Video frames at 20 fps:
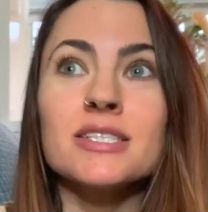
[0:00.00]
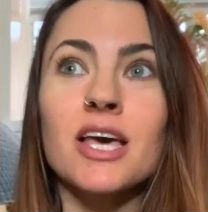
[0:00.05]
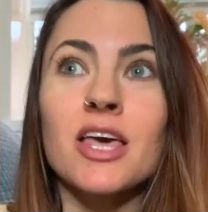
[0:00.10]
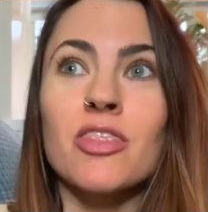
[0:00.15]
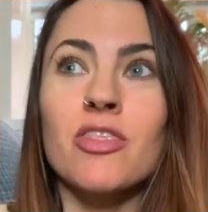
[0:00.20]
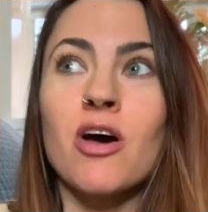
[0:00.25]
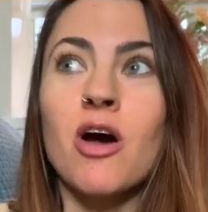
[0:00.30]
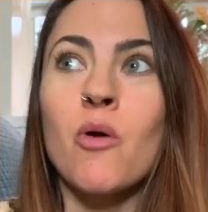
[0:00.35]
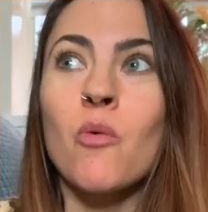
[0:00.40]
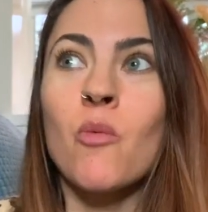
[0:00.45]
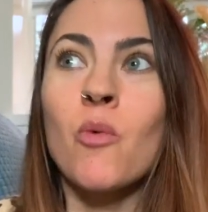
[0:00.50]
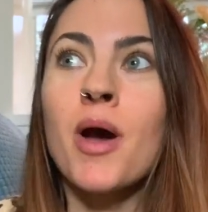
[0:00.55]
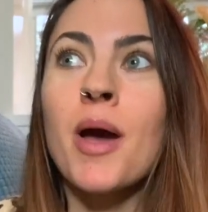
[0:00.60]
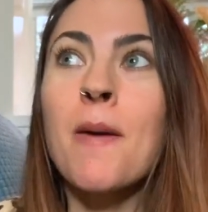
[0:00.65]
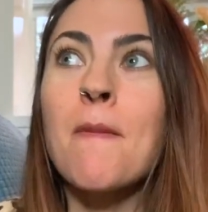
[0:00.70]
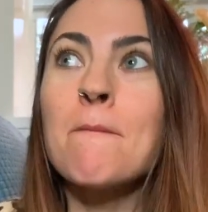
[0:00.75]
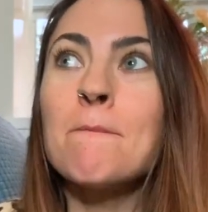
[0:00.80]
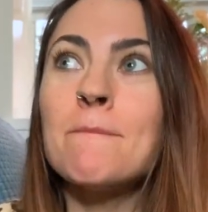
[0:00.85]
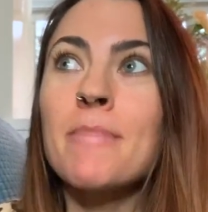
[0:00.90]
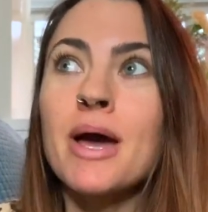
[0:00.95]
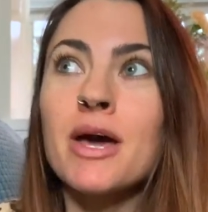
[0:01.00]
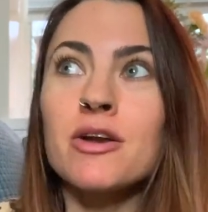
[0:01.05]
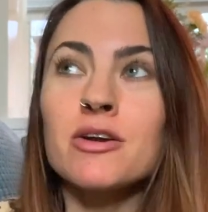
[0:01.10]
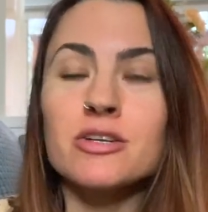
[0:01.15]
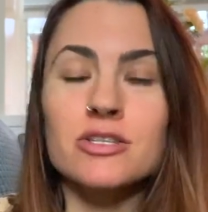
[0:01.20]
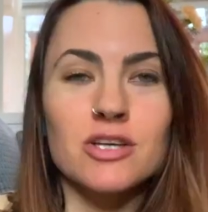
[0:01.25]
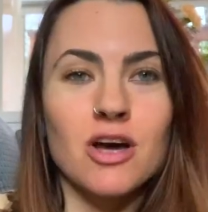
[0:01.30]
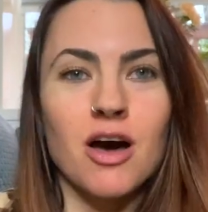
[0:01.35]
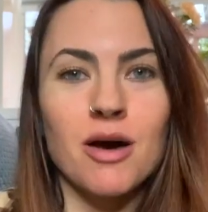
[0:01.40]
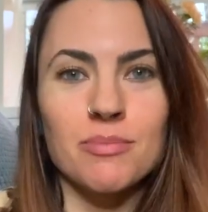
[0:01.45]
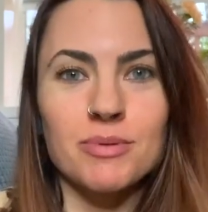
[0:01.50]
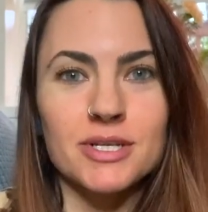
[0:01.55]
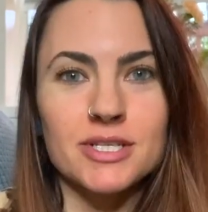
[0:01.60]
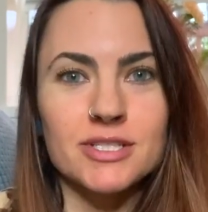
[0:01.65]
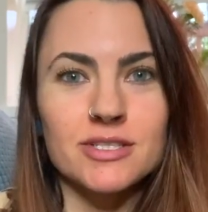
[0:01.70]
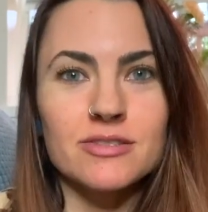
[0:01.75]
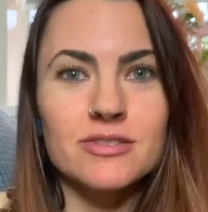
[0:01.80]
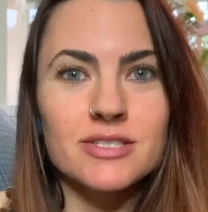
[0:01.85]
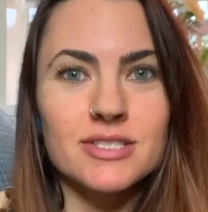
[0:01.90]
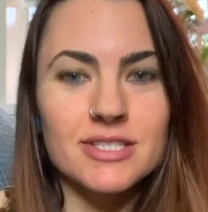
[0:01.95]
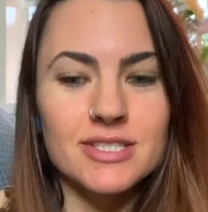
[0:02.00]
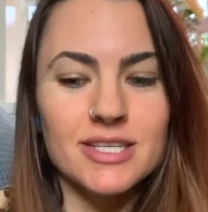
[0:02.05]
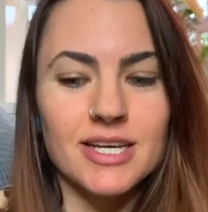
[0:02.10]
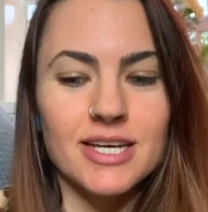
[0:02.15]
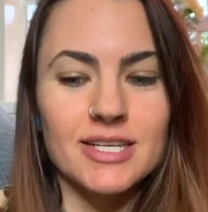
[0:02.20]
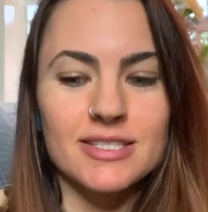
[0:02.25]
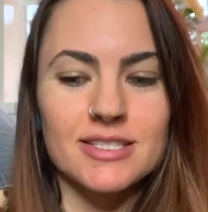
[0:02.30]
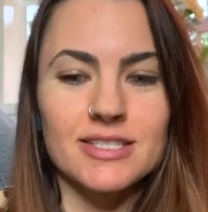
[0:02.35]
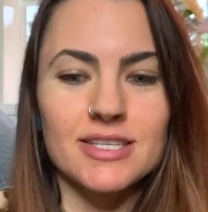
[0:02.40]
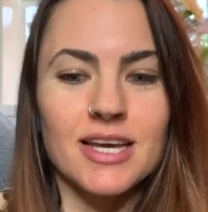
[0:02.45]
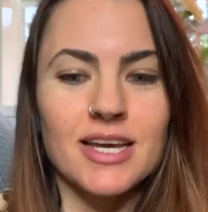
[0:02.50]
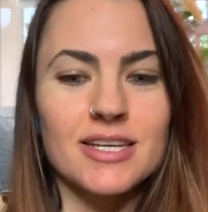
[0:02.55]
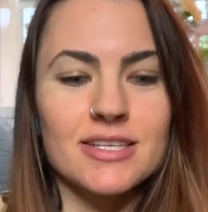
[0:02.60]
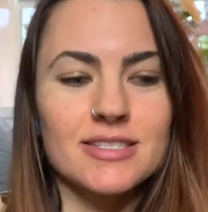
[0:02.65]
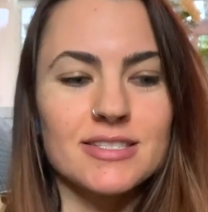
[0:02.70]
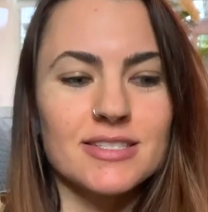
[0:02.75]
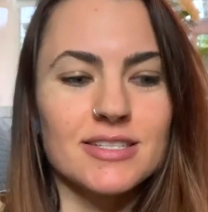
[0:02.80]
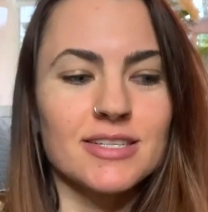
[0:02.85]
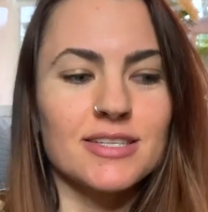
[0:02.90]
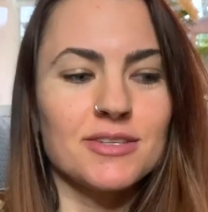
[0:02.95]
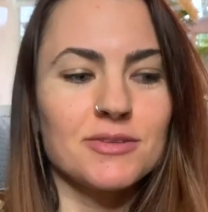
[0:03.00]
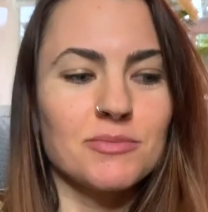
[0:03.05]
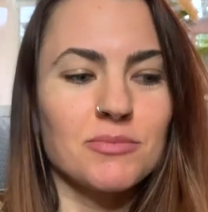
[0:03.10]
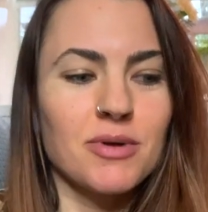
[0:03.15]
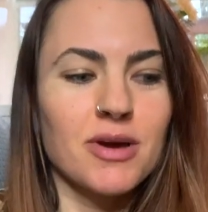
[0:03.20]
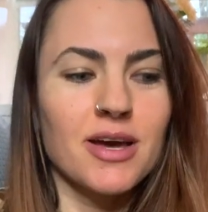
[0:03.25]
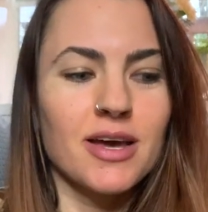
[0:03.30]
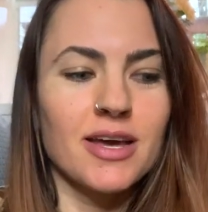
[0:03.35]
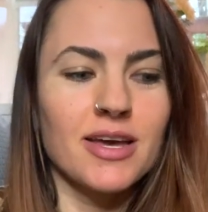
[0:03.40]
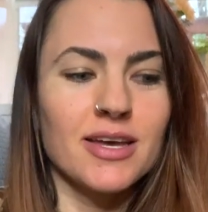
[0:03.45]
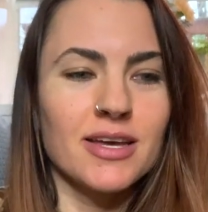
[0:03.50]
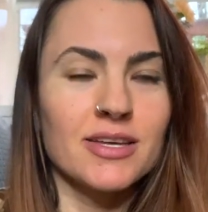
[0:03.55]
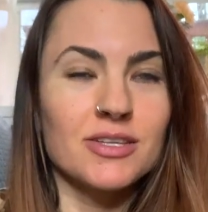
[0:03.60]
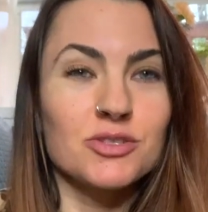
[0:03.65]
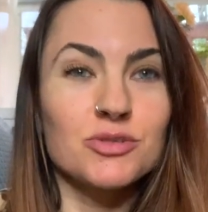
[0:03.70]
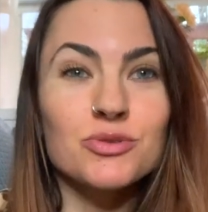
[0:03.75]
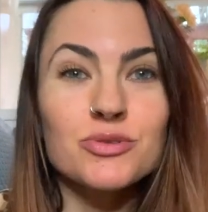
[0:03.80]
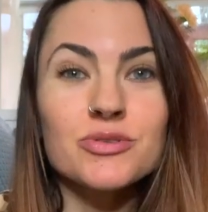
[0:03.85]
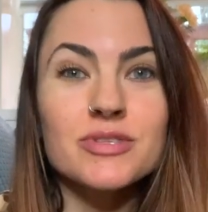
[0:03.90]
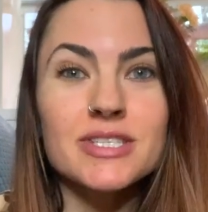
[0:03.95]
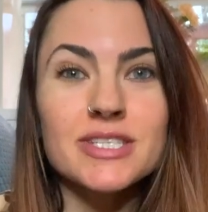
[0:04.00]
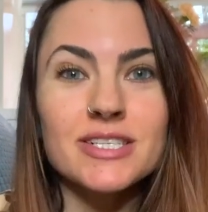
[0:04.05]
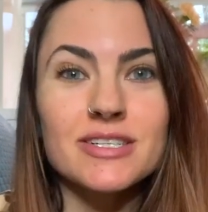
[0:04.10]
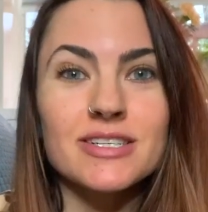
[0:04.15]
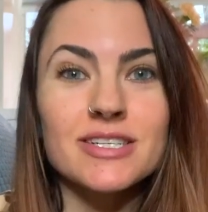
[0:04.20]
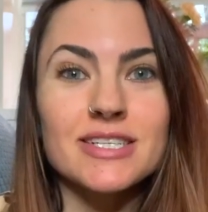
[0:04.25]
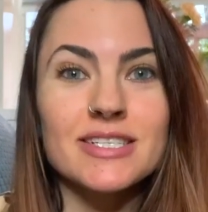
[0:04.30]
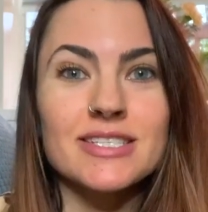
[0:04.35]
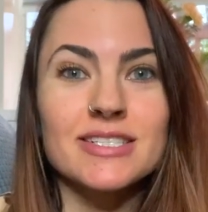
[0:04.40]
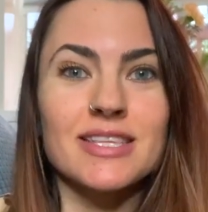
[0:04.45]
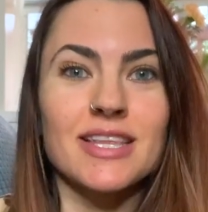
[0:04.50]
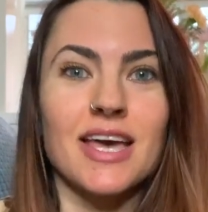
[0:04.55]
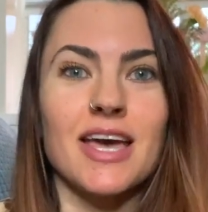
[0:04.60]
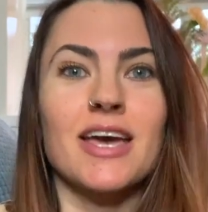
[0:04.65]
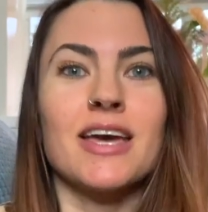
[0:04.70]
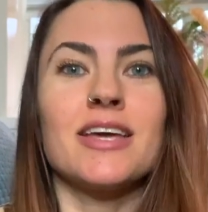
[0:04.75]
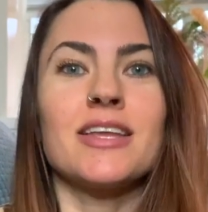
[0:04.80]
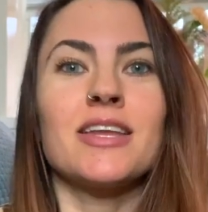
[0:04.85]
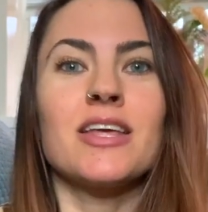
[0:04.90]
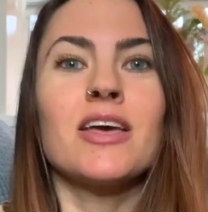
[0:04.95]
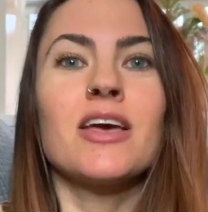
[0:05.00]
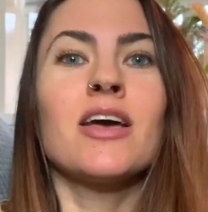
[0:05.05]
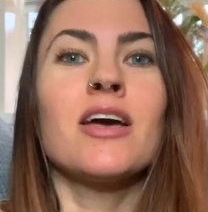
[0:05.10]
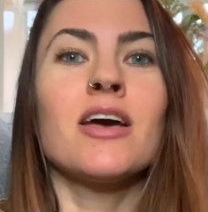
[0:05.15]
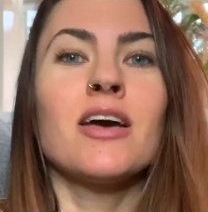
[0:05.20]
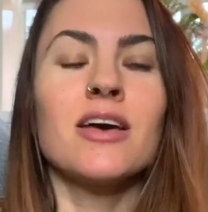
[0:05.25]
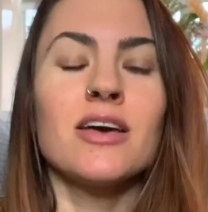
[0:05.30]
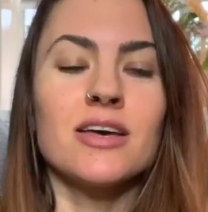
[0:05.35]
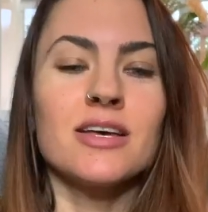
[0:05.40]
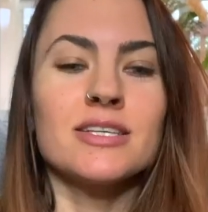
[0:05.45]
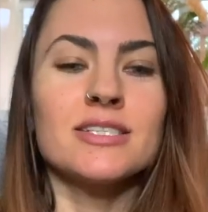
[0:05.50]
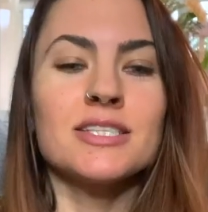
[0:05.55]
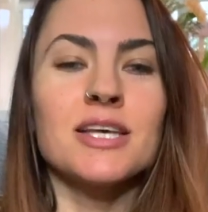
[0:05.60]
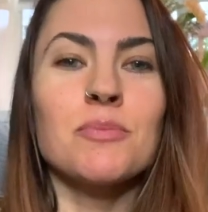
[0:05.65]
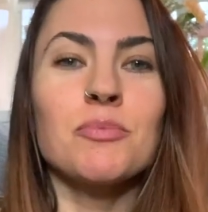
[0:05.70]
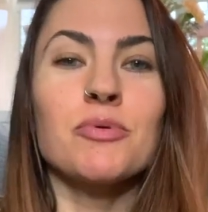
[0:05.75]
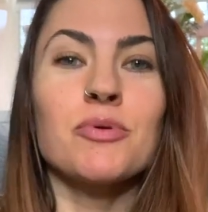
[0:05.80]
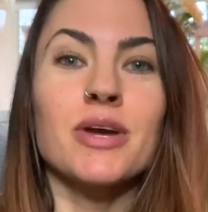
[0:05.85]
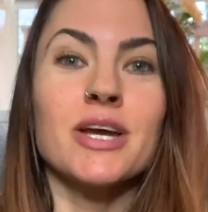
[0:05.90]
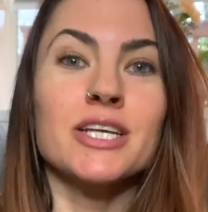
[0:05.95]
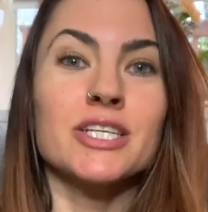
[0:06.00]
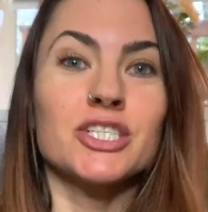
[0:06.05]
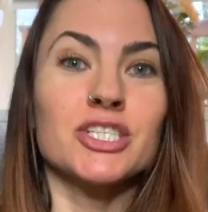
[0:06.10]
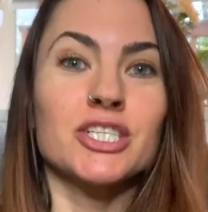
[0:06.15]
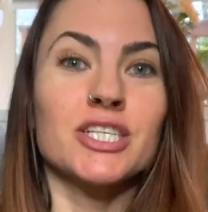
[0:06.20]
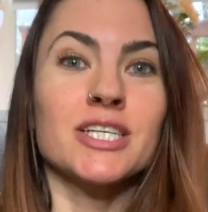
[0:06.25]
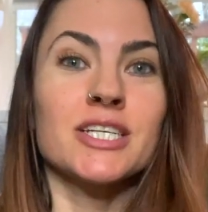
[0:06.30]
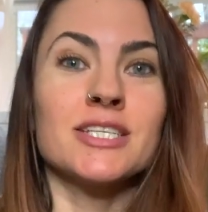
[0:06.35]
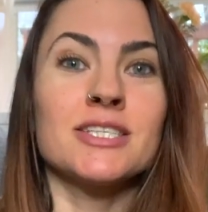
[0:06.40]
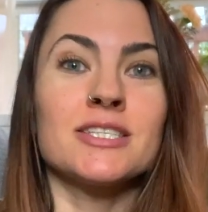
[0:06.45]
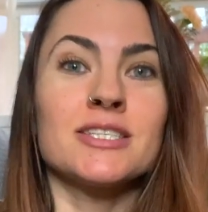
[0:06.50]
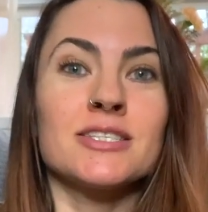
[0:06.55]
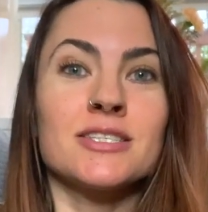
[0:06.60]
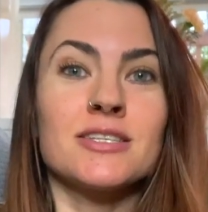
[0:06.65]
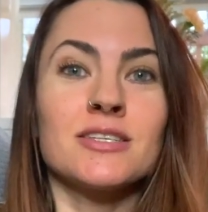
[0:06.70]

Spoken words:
I thought what better topic to discuss next in my truth series than separations,